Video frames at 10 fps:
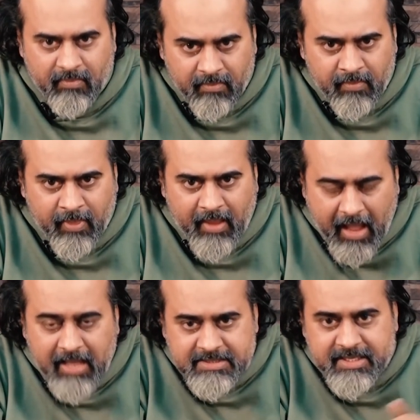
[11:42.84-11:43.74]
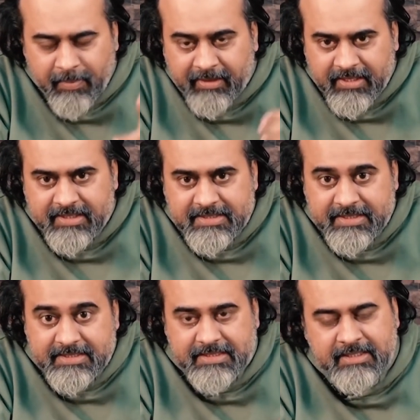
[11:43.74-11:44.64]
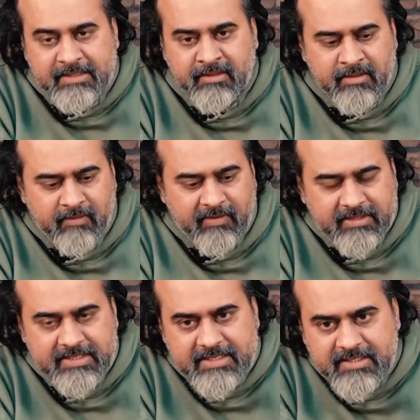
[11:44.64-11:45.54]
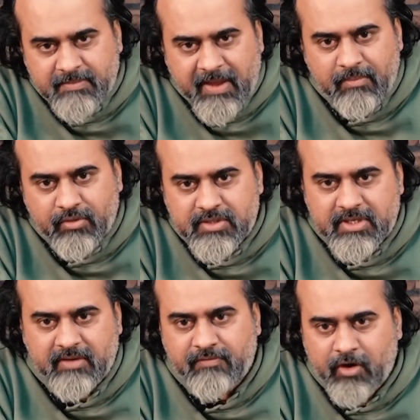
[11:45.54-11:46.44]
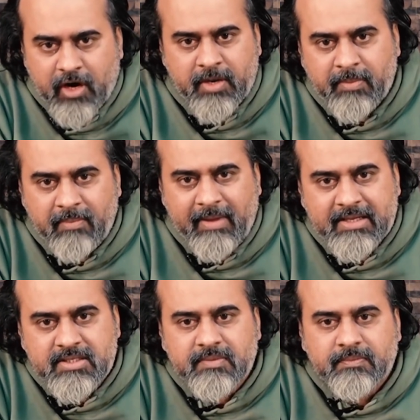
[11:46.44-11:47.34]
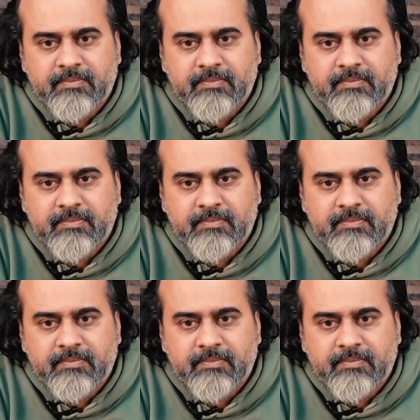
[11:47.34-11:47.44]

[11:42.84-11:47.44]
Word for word: Hmm? Ask them, and this, they say, well, this is my most unforgettable match.